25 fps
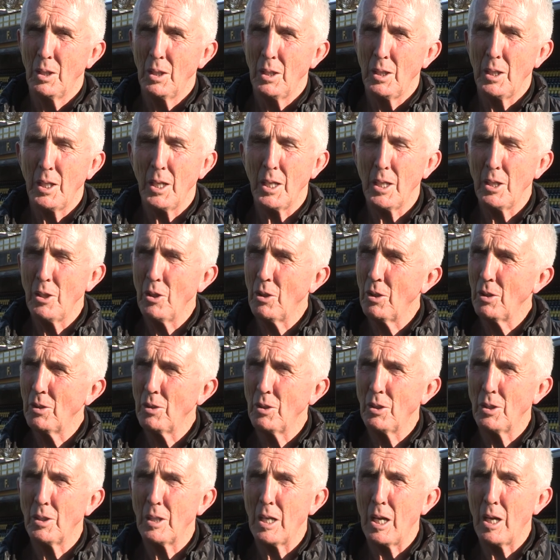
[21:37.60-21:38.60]
Yeah, no,
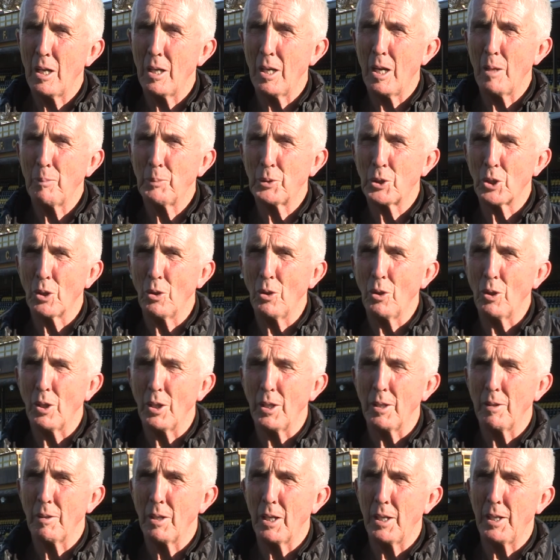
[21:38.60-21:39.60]
no,
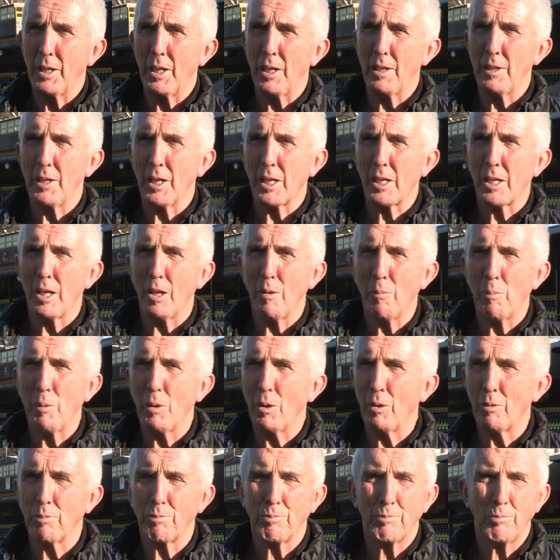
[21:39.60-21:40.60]
absolutely. And and the club
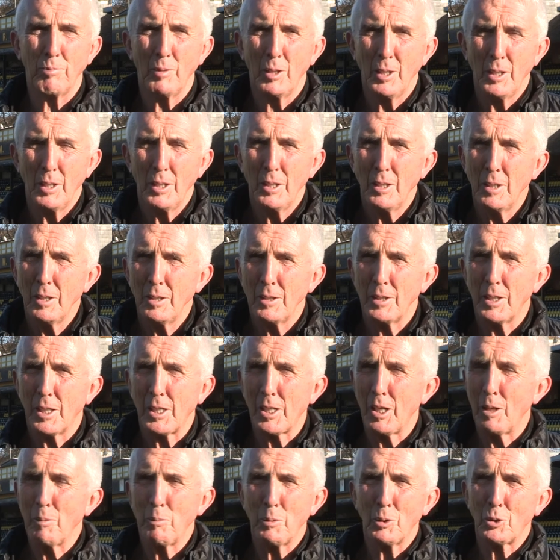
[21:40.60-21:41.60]
will, the
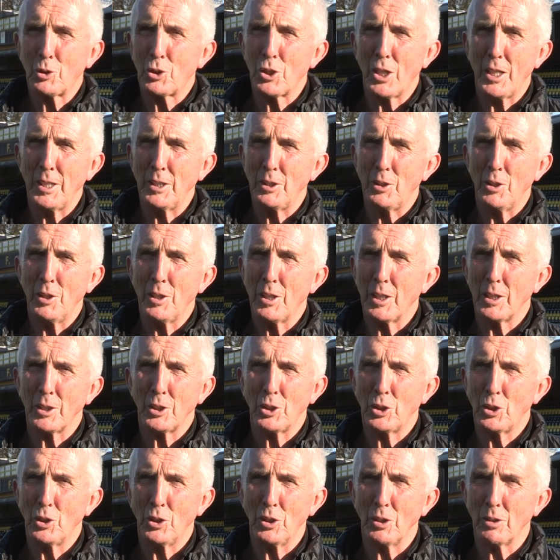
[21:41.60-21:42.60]
club will try and do that,
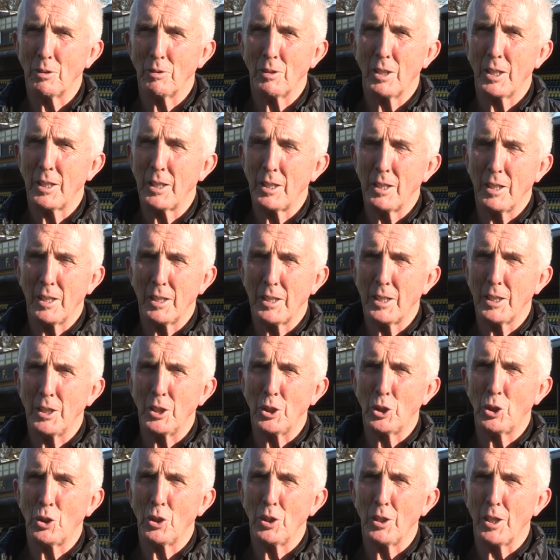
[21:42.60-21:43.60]
Stuart. I, I can
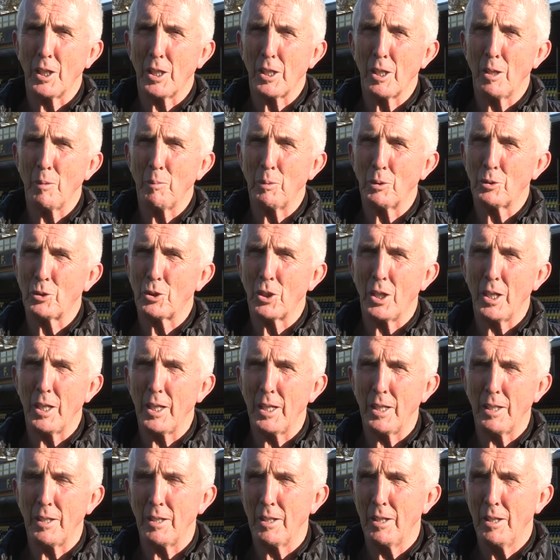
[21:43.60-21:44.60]
assure you, the club will try
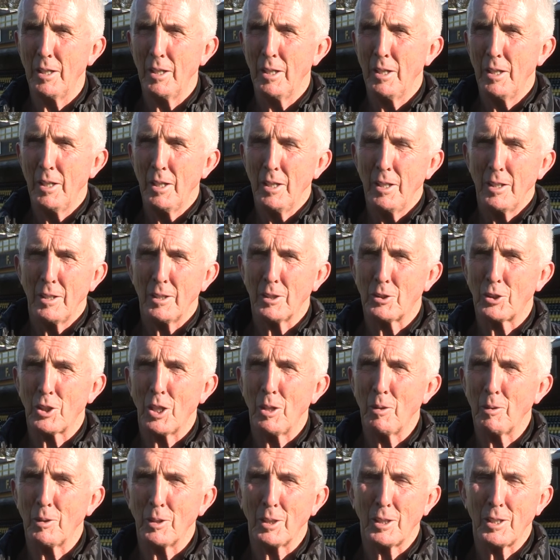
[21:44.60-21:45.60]
and.
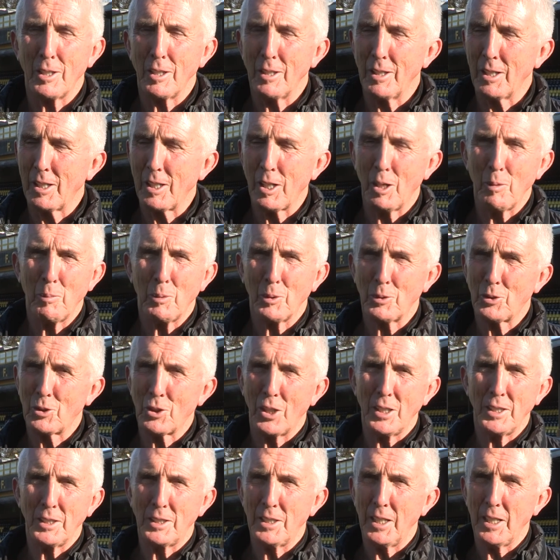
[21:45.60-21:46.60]
The, the club will try
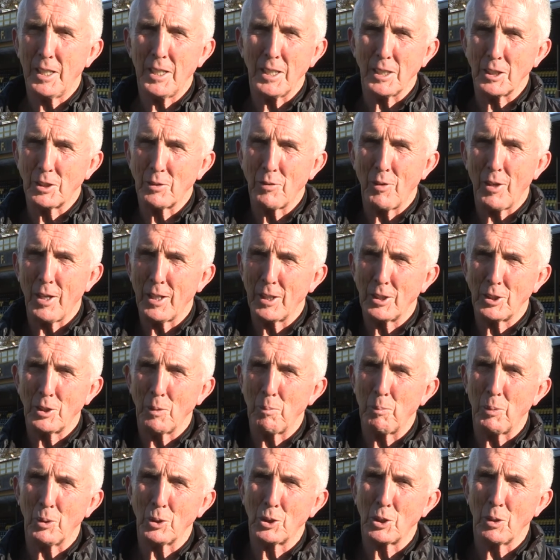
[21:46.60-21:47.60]
and take it as far as they
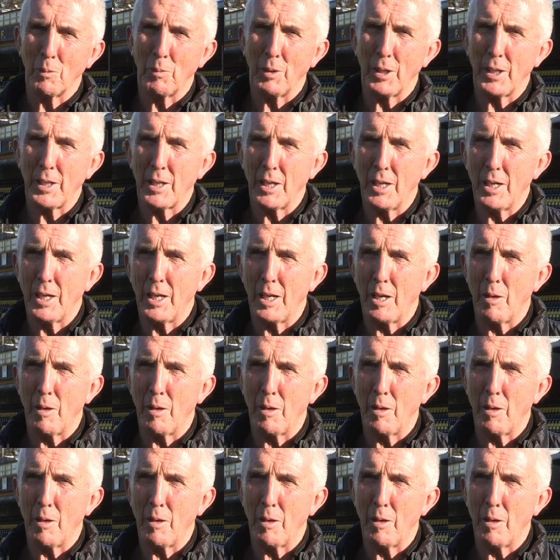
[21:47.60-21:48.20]
possibly can.